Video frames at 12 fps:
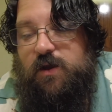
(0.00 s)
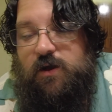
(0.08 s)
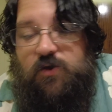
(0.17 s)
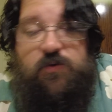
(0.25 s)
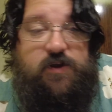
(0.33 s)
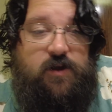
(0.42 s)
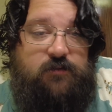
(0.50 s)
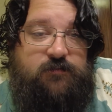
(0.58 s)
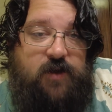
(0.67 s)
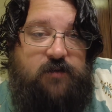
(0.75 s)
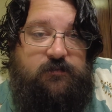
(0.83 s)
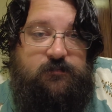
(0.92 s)
agreed on
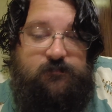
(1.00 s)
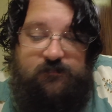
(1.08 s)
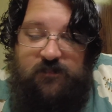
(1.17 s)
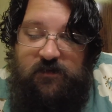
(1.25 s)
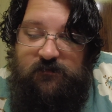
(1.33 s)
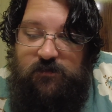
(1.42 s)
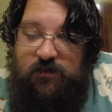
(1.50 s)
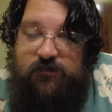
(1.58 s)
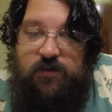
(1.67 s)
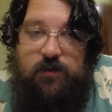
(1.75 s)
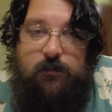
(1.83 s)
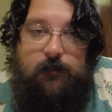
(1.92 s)
5 for the
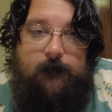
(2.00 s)
photo.